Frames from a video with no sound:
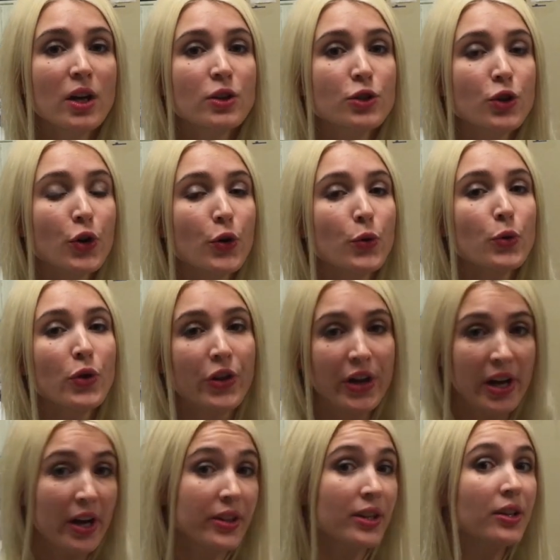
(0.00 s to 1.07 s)
So
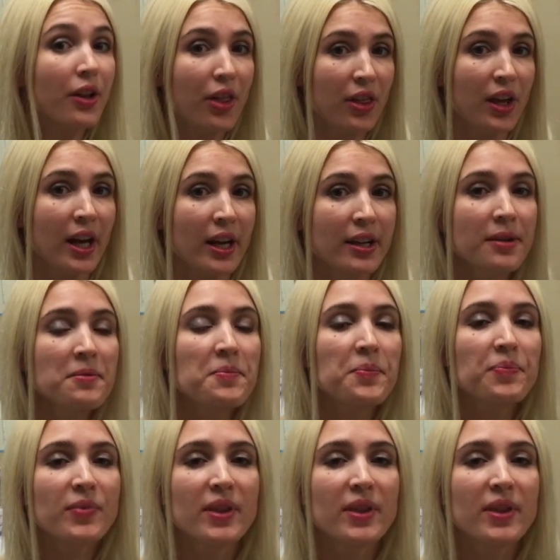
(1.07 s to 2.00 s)
the other thing